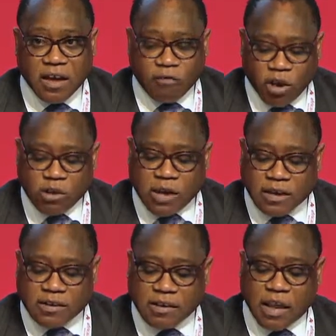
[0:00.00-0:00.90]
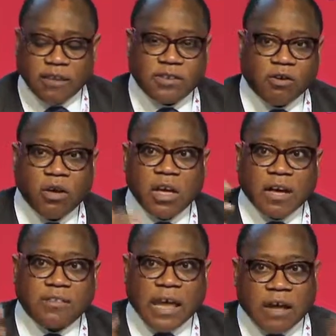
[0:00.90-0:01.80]
When you look at
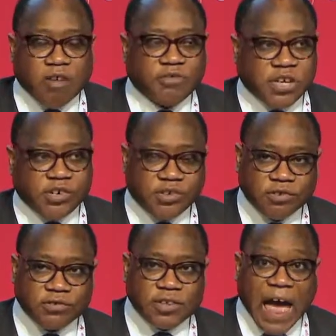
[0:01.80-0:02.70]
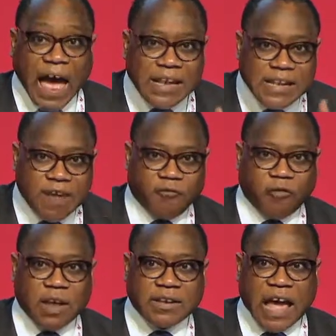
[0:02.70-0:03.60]
the conditions are
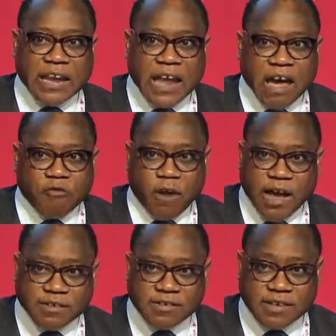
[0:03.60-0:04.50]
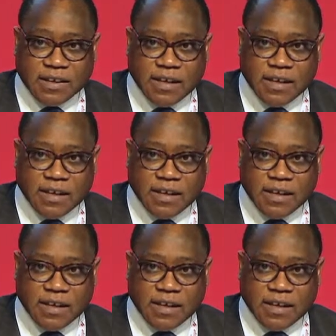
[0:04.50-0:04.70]
different and are right.